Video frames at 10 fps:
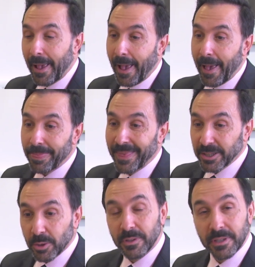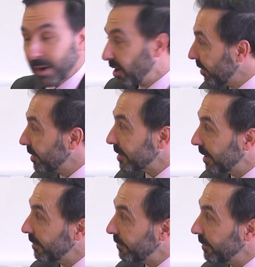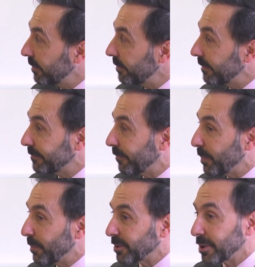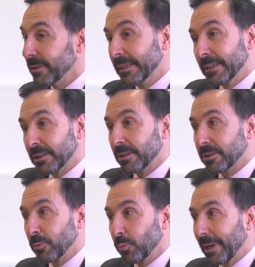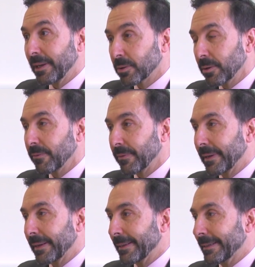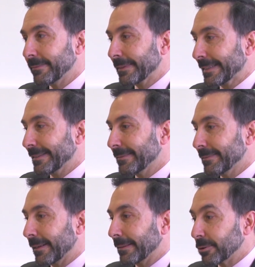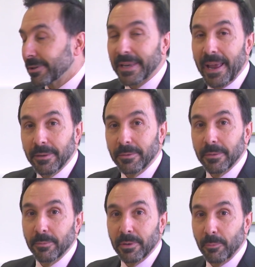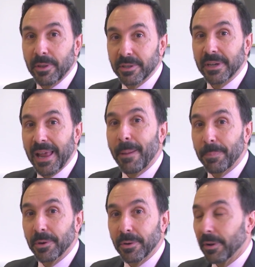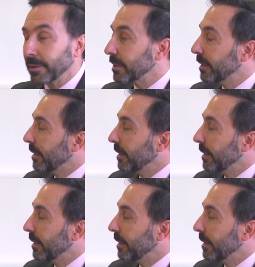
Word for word: And that's always the hardest thing, you know, uh, for people to, to, to really sort of, uh, you know, uh, understand whether it's going to happen or not.